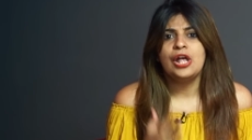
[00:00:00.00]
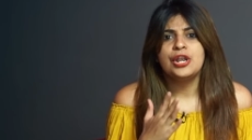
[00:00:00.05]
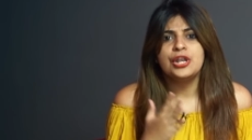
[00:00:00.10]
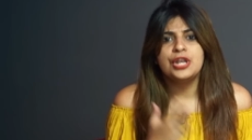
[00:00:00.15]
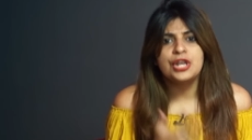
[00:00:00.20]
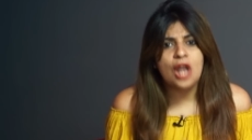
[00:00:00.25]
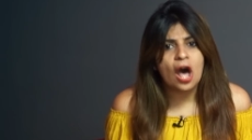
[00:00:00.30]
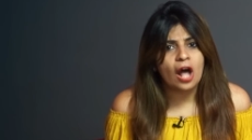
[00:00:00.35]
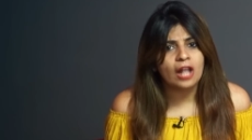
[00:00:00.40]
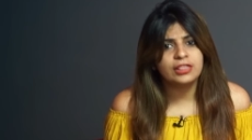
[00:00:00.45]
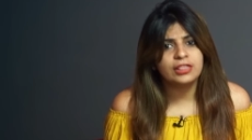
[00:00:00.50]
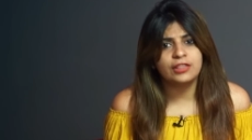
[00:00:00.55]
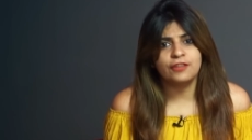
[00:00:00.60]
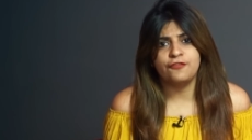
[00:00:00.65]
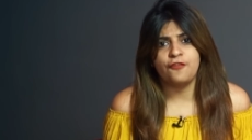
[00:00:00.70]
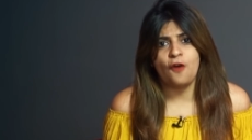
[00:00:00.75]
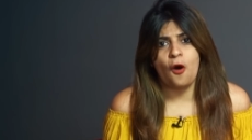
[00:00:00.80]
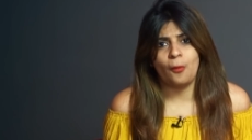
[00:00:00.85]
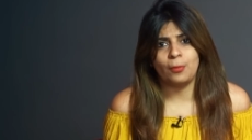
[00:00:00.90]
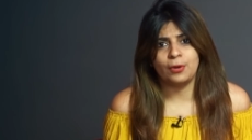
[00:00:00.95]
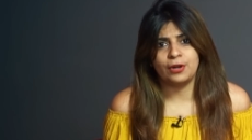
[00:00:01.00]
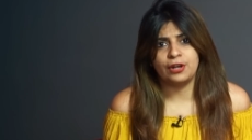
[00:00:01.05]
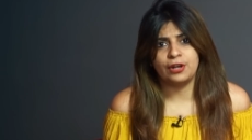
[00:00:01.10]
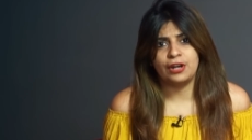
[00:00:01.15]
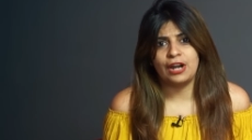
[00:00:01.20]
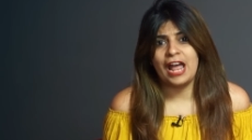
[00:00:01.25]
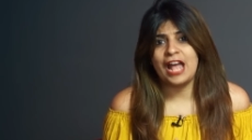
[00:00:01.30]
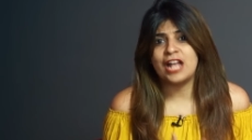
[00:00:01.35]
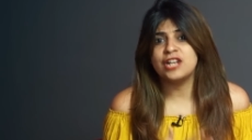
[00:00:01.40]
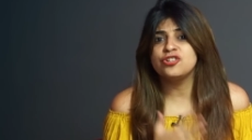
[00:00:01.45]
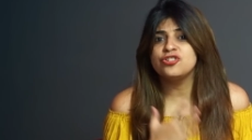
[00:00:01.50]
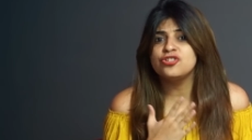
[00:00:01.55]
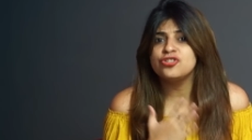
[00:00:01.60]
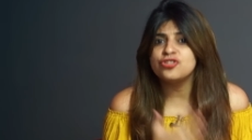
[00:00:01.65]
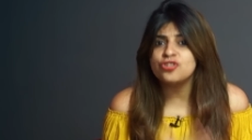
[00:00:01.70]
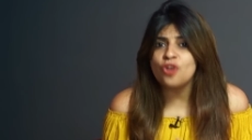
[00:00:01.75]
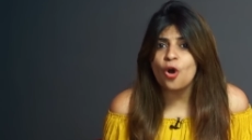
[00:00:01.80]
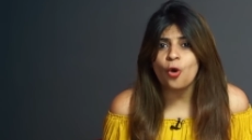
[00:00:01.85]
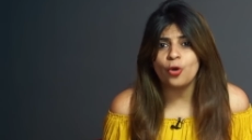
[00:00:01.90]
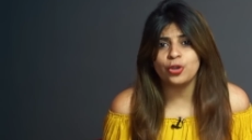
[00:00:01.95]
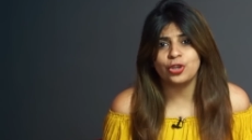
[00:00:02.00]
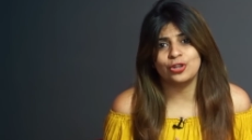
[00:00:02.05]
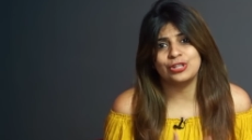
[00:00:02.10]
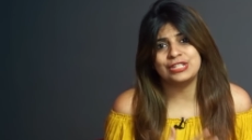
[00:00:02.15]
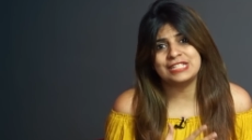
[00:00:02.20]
not the former, and show your